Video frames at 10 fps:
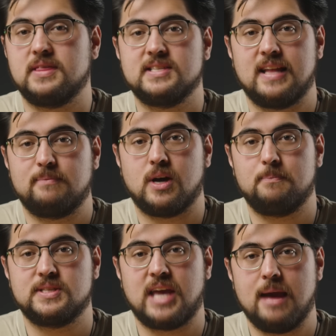this
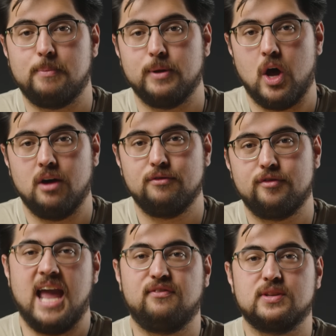laptop is capable of
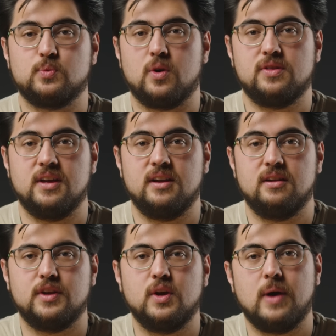and if it's worth
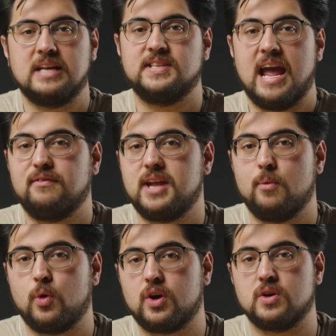it for you as an
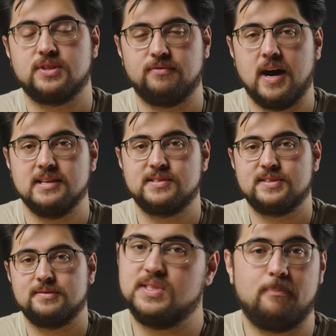everyday workhorse
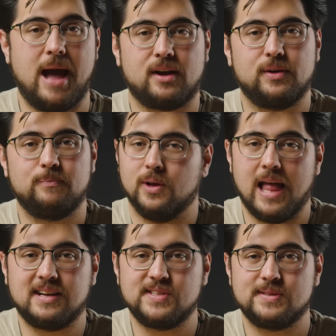device. Sit back,
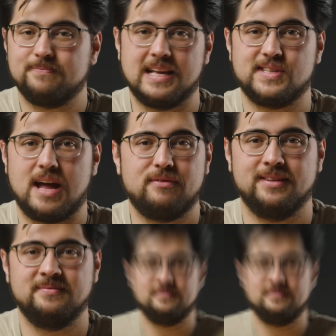relax, let's dive in.